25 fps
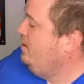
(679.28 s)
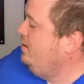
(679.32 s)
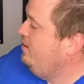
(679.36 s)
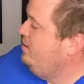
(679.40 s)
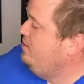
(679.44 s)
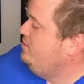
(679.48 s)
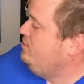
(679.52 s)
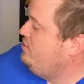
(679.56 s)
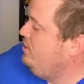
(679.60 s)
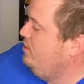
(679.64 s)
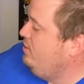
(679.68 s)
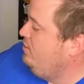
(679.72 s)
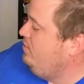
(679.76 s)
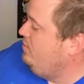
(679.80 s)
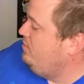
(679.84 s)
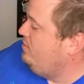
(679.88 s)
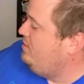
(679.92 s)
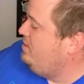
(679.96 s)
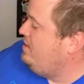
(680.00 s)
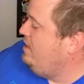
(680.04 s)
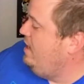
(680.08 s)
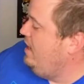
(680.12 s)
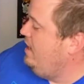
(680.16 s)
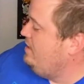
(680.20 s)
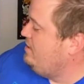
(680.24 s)
So
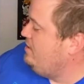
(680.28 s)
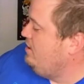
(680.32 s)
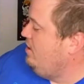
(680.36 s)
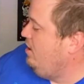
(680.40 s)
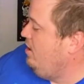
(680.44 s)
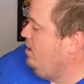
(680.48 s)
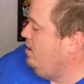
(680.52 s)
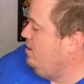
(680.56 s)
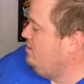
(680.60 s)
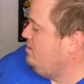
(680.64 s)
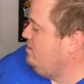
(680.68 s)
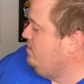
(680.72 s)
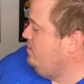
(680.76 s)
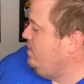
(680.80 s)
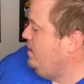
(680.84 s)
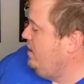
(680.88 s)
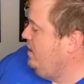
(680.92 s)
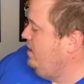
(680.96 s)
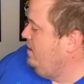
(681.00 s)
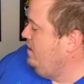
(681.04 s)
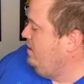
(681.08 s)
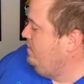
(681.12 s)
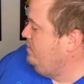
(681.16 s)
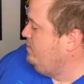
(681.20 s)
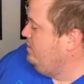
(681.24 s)
that's awesome. I
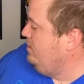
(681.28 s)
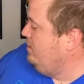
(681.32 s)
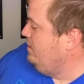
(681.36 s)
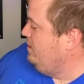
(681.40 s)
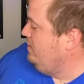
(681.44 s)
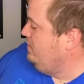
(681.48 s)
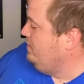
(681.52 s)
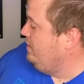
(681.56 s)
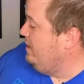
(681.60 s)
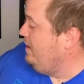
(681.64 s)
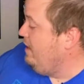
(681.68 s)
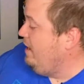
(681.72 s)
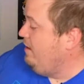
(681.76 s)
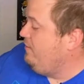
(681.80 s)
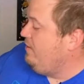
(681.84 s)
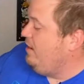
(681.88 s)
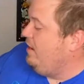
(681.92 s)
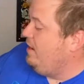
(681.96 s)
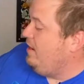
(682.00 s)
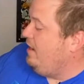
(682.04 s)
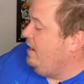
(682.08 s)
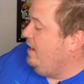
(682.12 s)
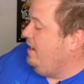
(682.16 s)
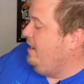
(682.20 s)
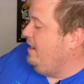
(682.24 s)
absolutely love that. And I got
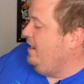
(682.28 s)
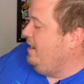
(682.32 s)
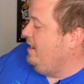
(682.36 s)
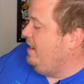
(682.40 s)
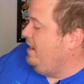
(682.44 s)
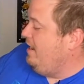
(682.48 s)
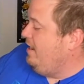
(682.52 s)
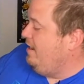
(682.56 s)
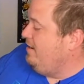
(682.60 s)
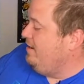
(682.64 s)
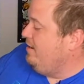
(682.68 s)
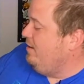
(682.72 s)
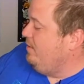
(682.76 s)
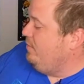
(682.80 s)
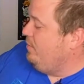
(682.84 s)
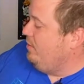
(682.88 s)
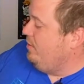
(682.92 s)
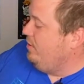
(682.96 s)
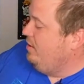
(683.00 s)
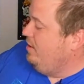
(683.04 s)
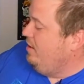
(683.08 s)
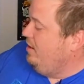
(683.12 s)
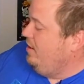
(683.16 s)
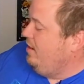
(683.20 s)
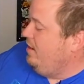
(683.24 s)
a high number.
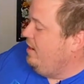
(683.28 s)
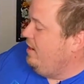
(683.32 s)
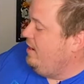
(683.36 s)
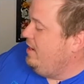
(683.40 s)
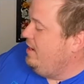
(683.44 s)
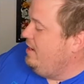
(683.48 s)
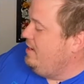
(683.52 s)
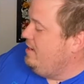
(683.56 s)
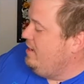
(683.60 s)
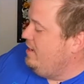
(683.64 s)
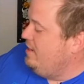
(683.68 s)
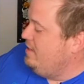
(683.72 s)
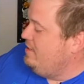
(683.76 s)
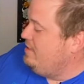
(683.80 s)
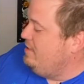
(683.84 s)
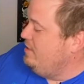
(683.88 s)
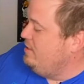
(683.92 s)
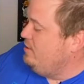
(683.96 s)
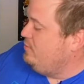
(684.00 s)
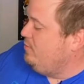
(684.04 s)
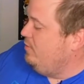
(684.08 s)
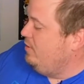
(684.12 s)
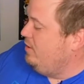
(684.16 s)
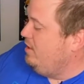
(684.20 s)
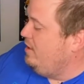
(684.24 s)
I got
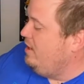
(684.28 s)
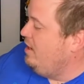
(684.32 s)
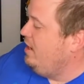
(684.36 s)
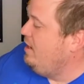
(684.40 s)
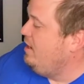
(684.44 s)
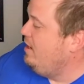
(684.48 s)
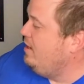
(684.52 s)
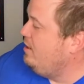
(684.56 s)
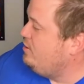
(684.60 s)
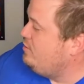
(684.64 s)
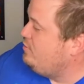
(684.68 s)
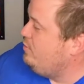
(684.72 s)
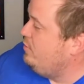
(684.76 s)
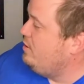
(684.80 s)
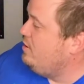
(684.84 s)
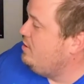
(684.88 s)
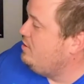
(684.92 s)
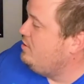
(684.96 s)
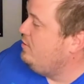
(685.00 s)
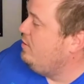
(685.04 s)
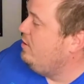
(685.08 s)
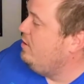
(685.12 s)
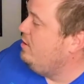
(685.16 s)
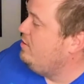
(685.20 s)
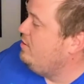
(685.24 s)
1929 out of
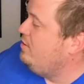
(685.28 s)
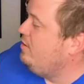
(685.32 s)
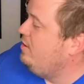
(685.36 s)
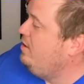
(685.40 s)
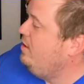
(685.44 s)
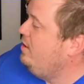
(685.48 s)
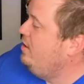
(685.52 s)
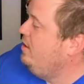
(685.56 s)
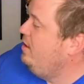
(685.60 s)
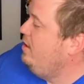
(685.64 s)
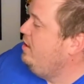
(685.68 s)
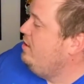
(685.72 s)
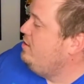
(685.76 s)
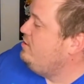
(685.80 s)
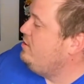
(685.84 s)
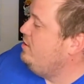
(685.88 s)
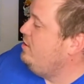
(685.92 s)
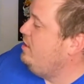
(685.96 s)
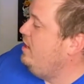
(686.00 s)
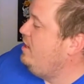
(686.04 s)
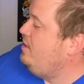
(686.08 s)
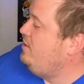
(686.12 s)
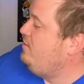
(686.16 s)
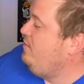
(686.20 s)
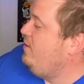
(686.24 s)
2200. So
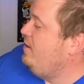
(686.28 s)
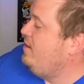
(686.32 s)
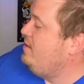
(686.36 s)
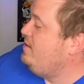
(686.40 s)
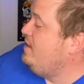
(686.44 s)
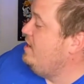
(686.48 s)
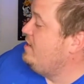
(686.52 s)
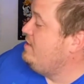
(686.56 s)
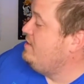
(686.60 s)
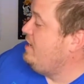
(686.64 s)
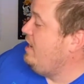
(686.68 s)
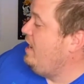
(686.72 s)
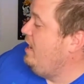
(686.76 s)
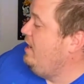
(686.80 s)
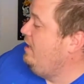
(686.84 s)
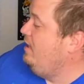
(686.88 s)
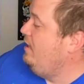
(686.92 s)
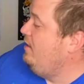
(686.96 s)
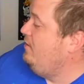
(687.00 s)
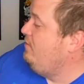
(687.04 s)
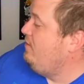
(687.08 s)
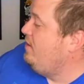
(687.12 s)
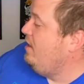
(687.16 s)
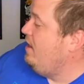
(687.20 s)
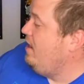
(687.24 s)
that's fantastic. I
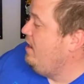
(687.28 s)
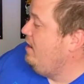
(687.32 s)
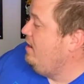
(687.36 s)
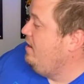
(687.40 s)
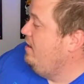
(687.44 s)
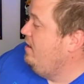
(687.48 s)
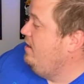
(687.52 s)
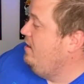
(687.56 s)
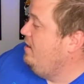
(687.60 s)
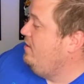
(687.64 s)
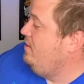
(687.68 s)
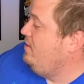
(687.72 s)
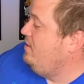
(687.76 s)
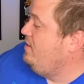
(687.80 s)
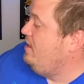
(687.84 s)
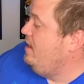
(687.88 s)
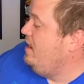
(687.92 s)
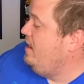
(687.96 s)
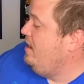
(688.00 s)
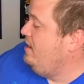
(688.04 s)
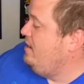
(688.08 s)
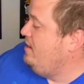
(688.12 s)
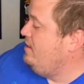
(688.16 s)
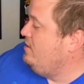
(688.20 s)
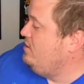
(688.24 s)
love that.
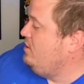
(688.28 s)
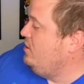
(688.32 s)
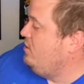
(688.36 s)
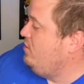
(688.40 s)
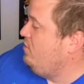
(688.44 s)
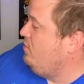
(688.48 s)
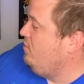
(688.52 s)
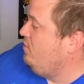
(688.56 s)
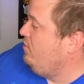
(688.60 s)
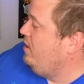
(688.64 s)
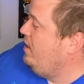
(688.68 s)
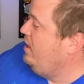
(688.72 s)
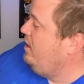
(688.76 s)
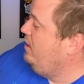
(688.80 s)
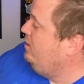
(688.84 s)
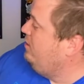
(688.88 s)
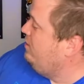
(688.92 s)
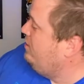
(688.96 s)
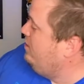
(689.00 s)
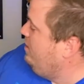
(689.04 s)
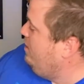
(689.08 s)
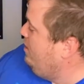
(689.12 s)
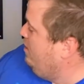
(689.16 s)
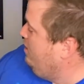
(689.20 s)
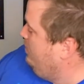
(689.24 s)
That is a great
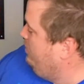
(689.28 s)
looking art